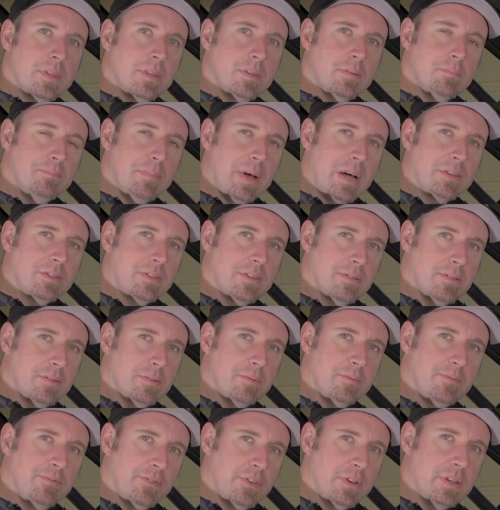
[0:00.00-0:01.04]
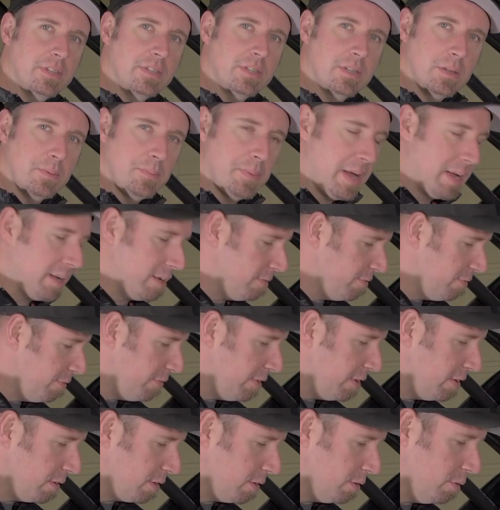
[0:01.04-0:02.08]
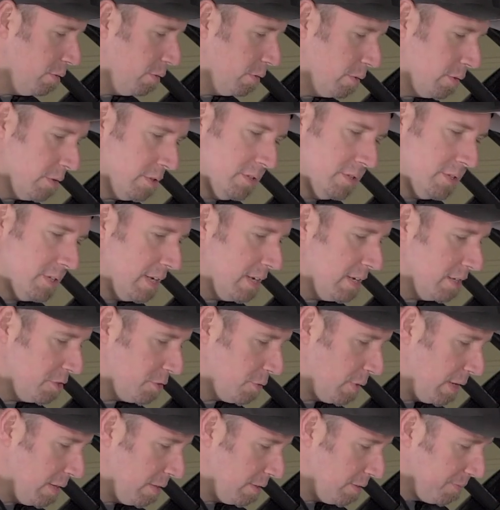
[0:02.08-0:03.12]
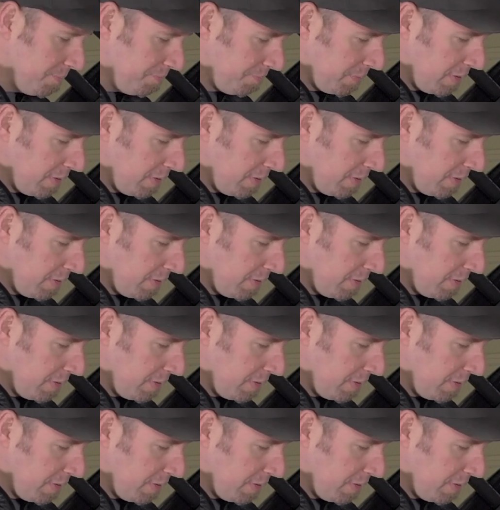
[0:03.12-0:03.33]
mount the fridge in the back of a vehicle or, say, a trailer.